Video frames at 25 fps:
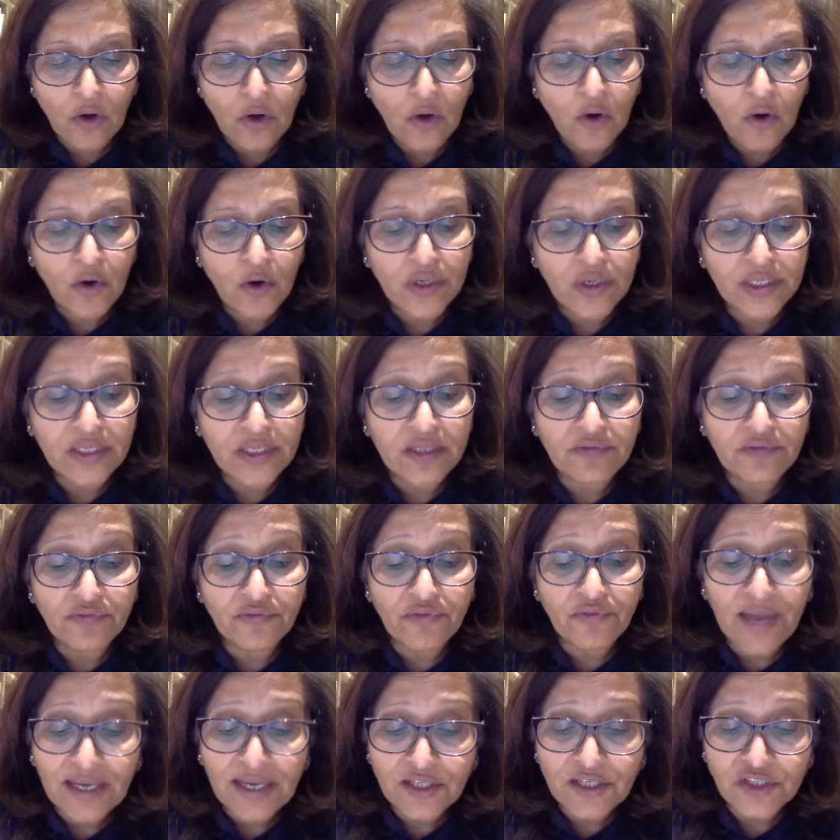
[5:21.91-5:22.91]
or in the
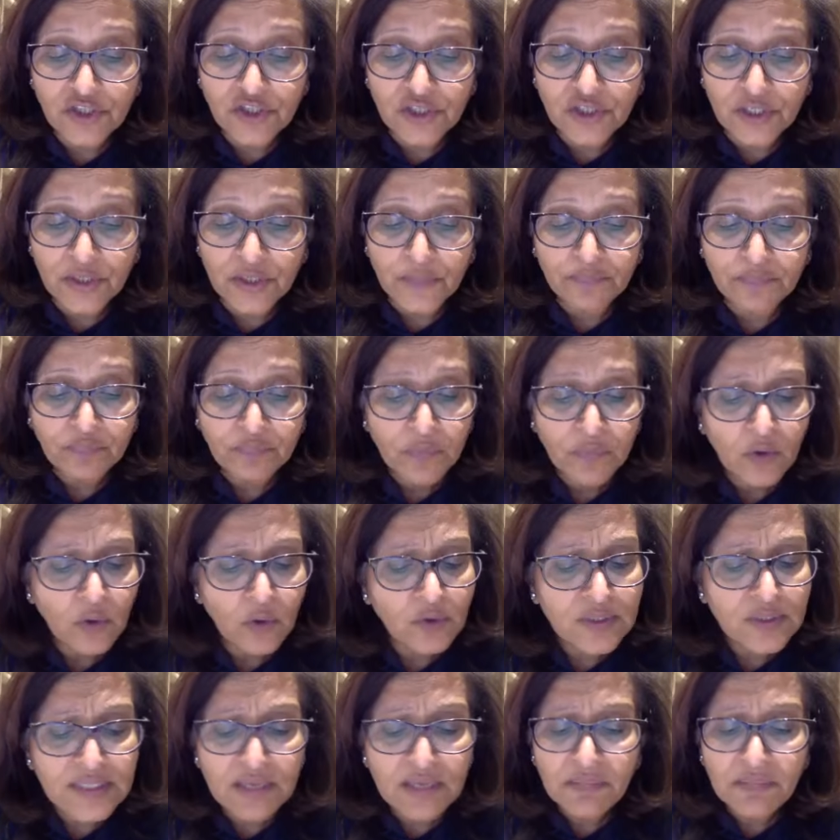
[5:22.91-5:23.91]
factory or
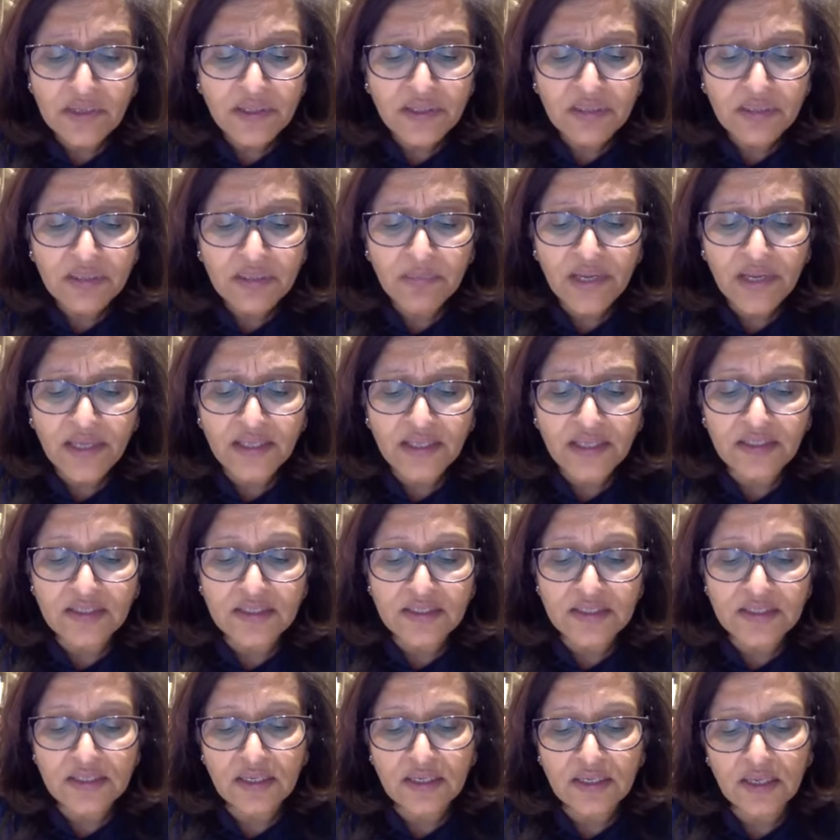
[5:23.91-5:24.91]
some other
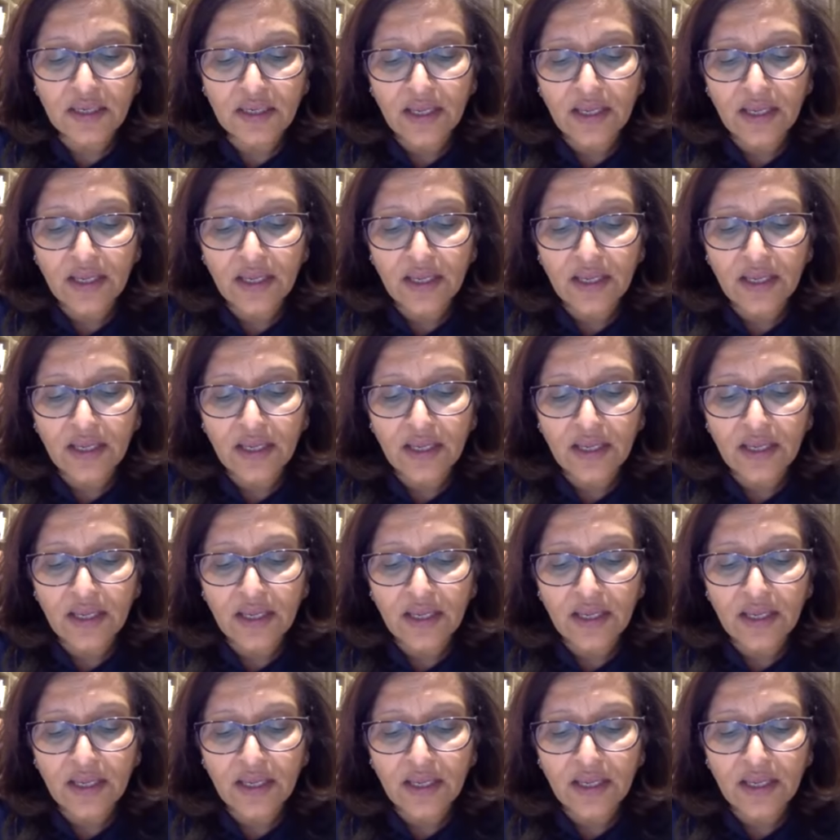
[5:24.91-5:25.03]
place.